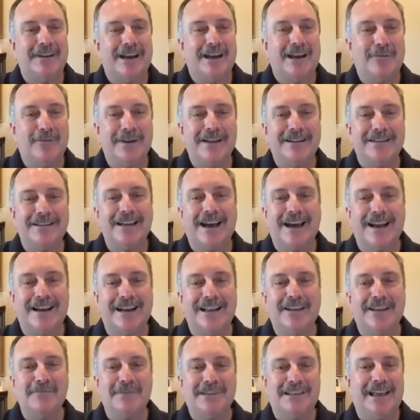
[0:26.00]
I went and got
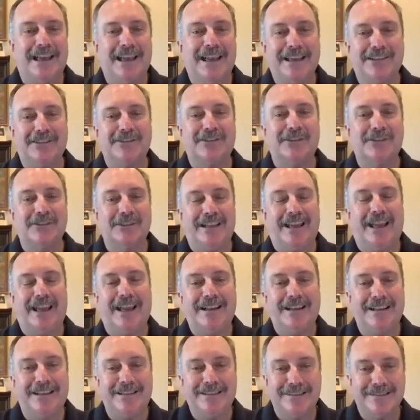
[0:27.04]
an MBA in the early
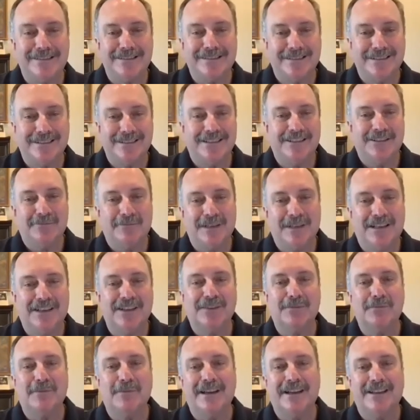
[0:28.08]
80s
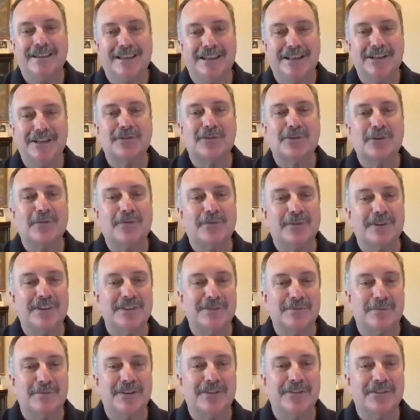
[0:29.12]
because my then
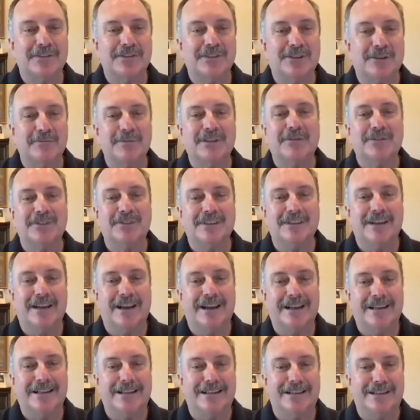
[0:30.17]
girlfriend's mother told me it was a good
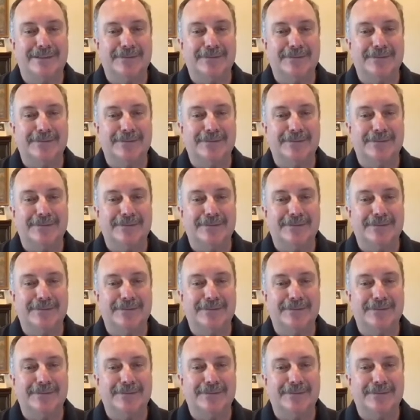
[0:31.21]
idea.